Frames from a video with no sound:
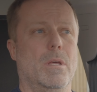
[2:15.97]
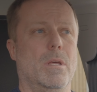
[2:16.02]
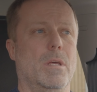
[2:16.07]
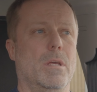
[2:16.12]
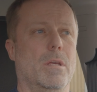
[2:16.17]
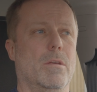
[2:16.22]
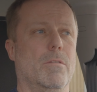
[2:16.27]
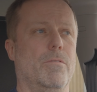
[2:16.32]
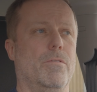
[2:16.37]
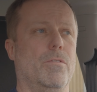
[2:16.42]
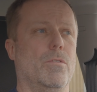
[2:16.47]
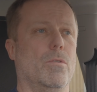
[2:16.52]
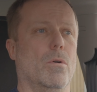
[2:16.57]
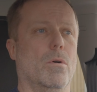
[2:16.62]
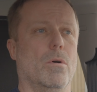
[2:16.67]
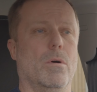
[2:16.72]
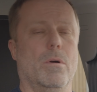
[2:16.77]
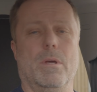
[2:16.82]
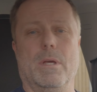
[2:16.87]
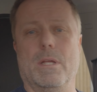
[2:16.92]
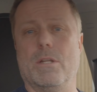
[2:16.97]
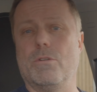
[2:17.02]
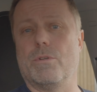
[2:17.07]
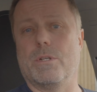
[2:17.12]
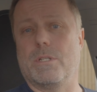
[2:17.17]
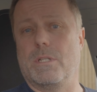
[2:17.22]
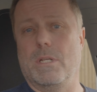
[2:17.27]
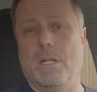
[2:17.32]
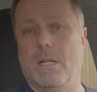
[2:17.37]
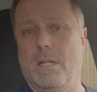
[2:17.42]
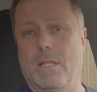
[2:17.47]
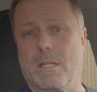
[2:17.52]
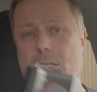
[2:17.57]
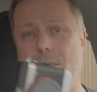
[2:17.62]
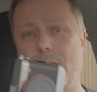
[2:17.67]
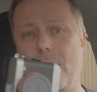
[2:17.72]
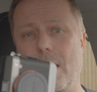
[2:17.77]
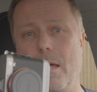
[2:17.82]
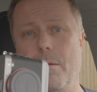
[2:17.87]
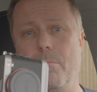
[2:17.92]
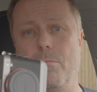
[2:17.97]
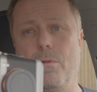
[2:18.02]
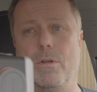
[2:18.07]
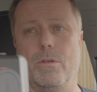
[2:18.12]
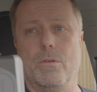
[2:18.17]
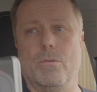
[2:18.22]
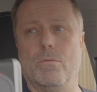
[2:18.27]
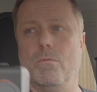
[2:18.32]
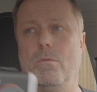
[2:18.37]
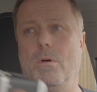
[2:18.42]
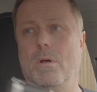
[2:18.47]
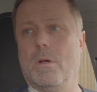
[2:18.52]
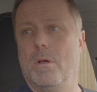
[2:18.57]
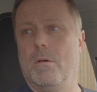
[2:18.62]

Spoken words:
If you're interested in this camera, you